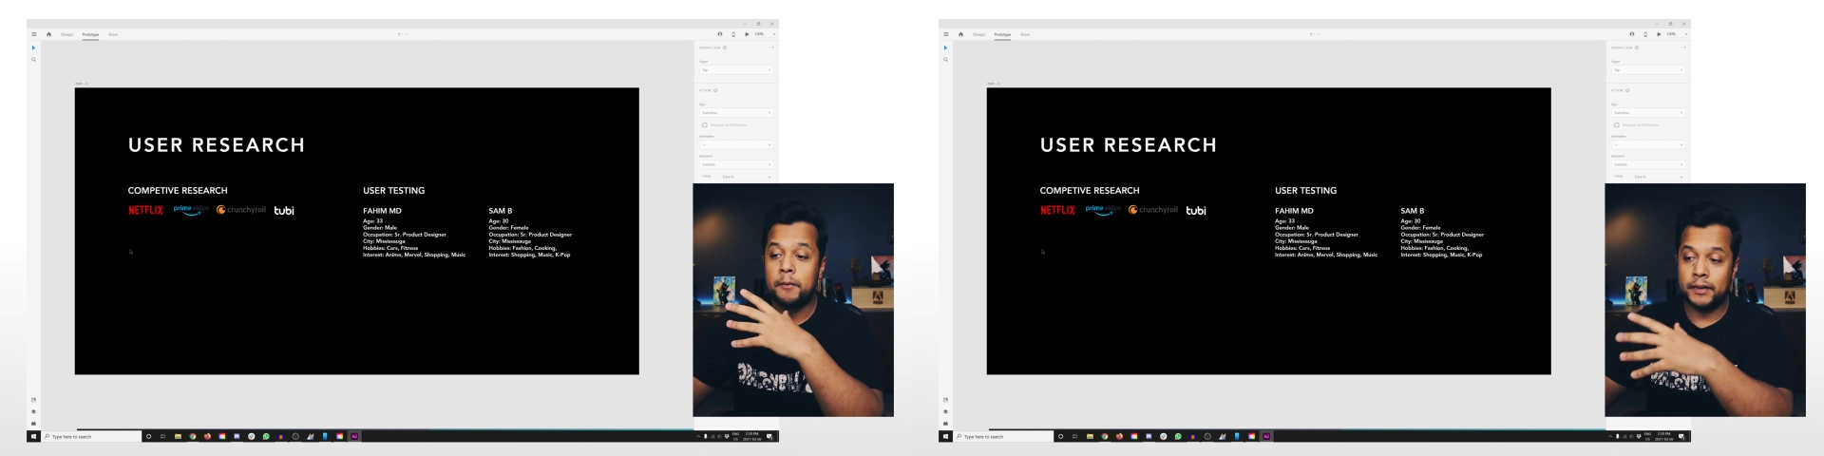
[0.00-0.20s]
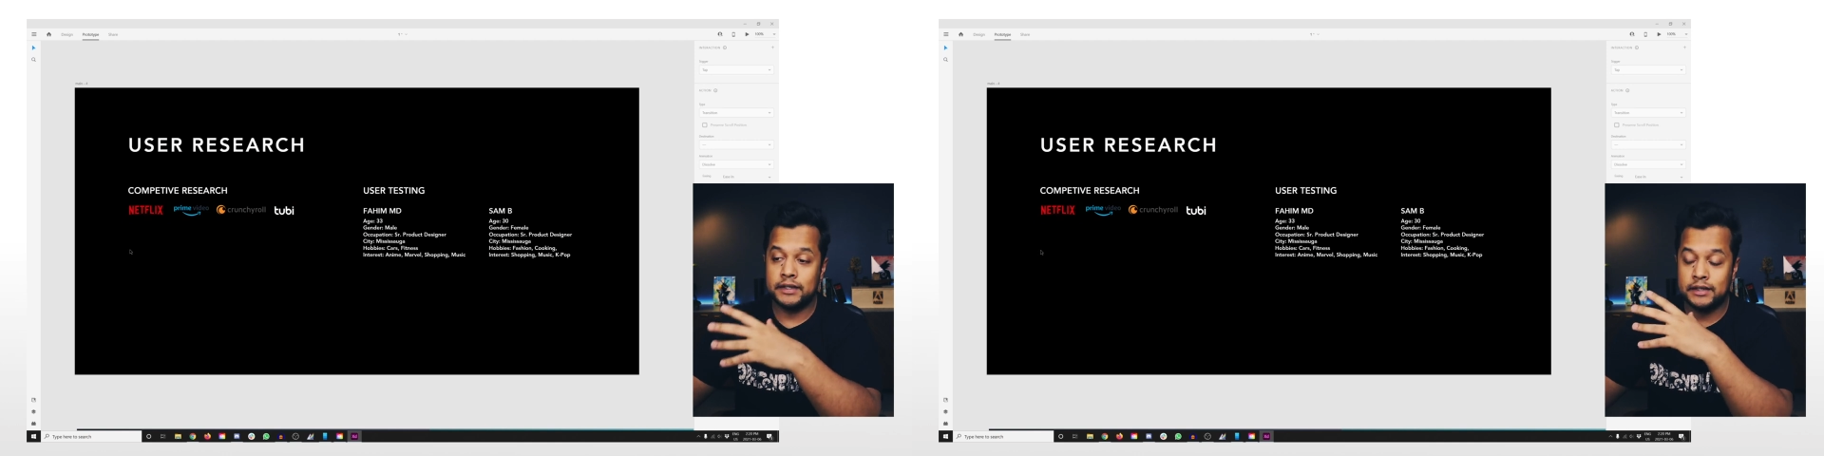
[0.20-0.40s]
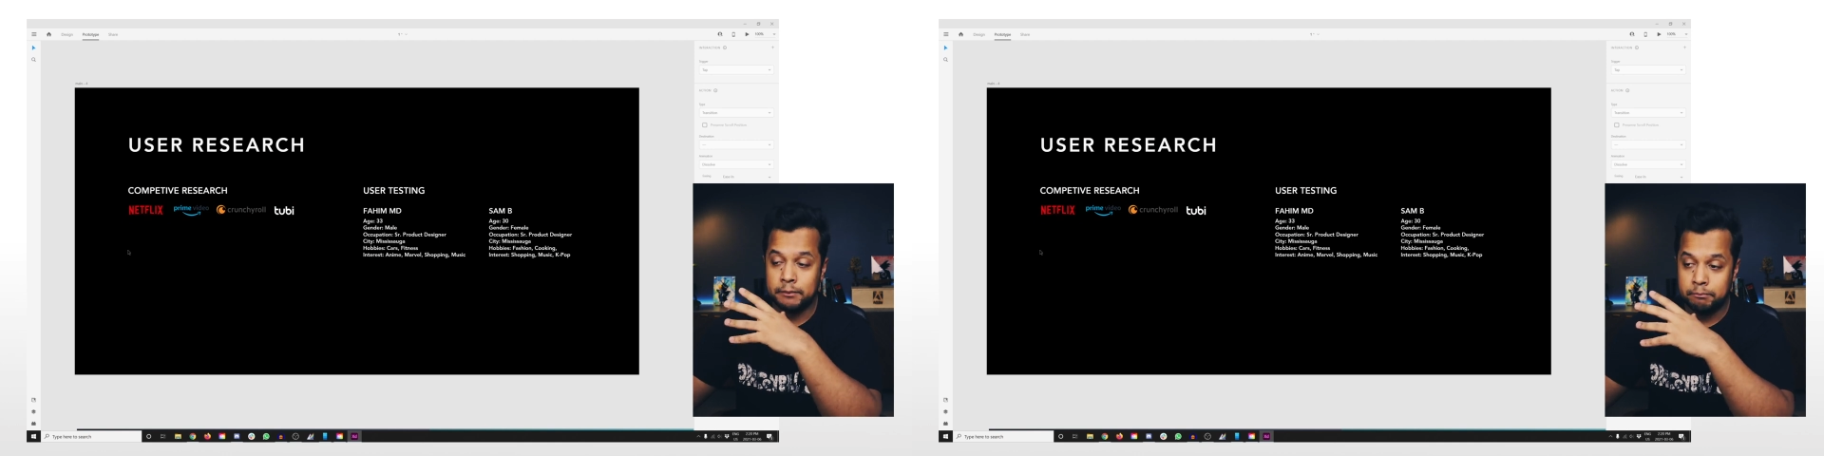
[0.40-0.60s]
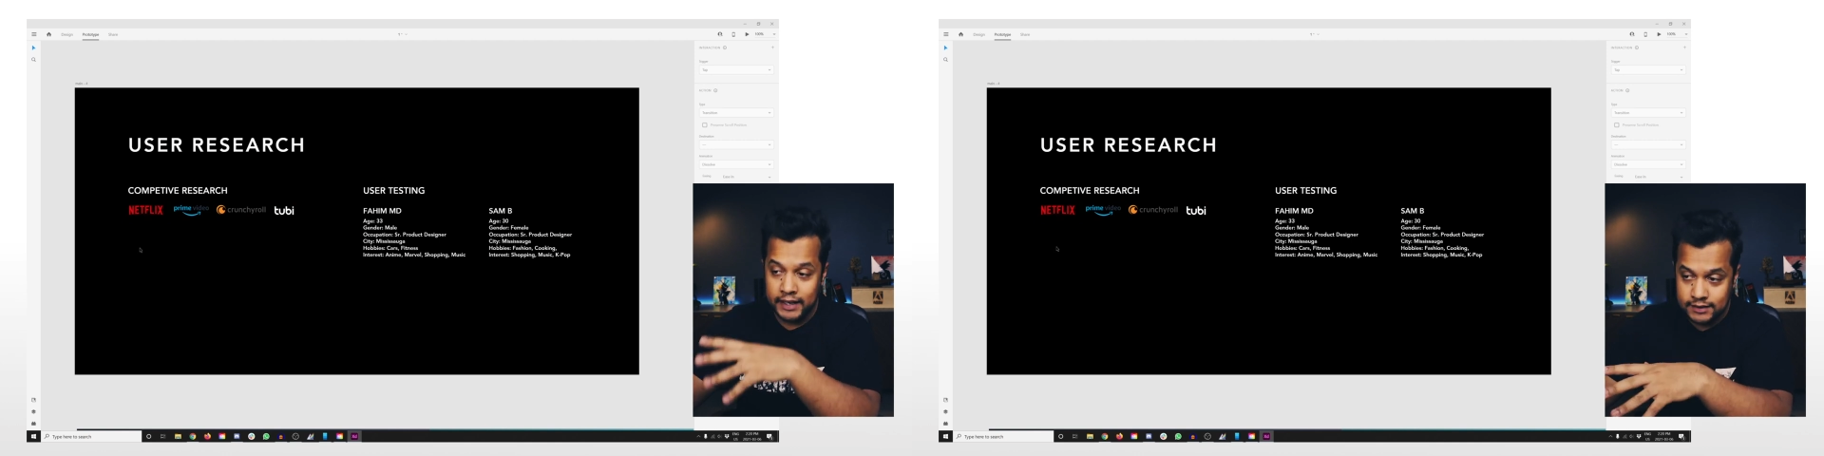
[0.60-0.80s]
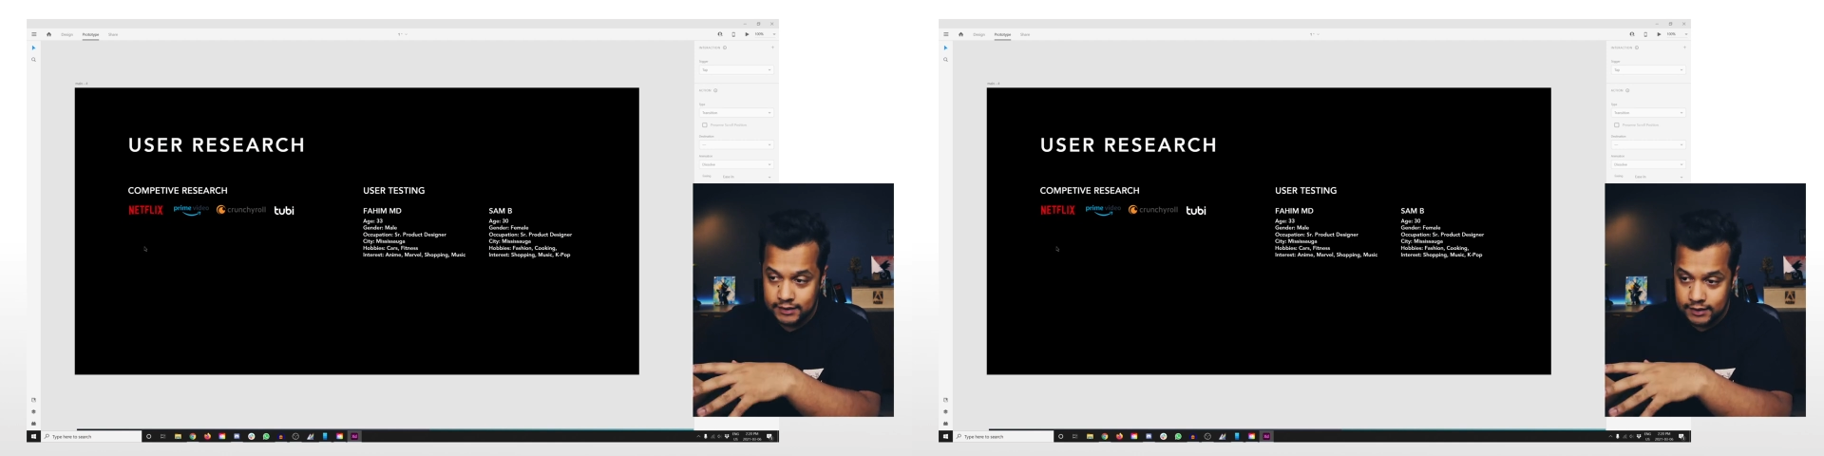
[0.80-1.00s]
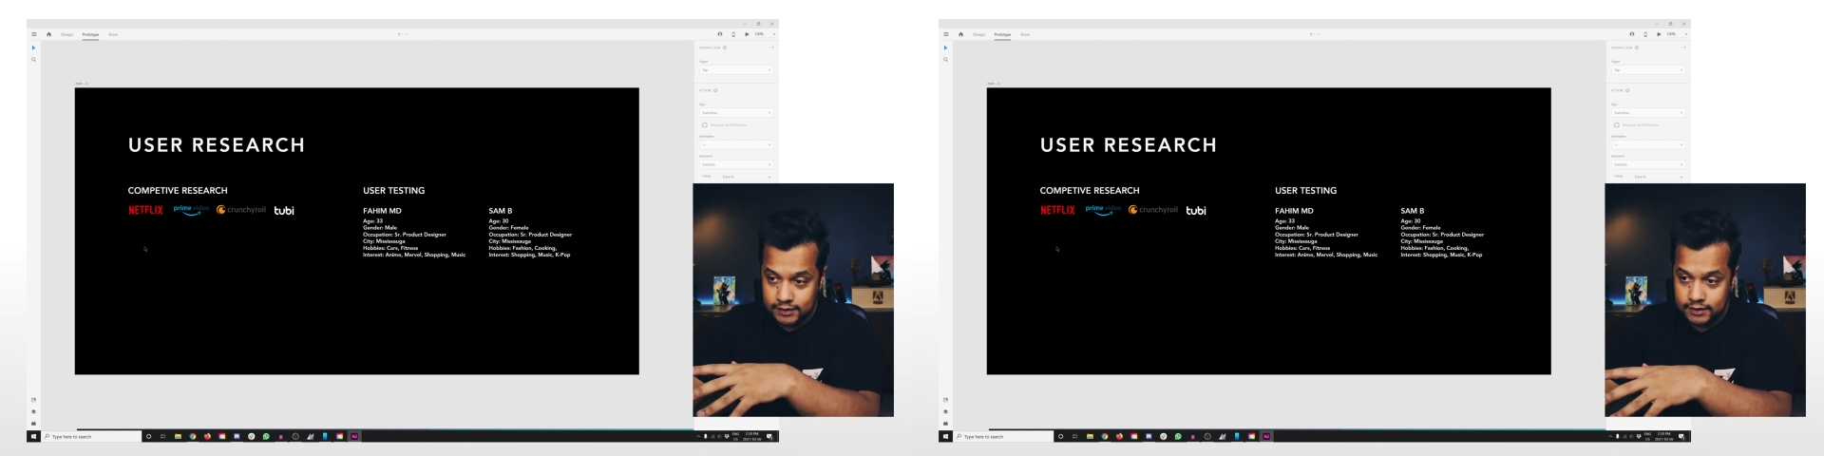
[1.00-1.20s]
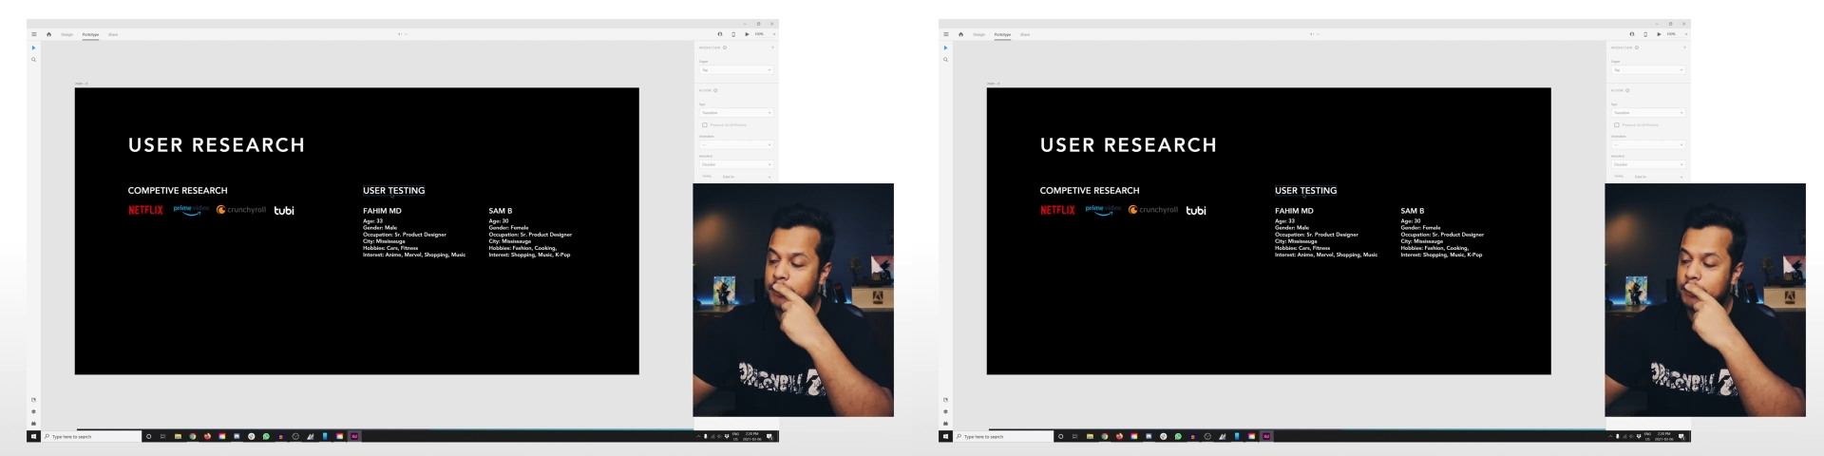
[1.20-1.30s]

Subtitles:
monthly basis.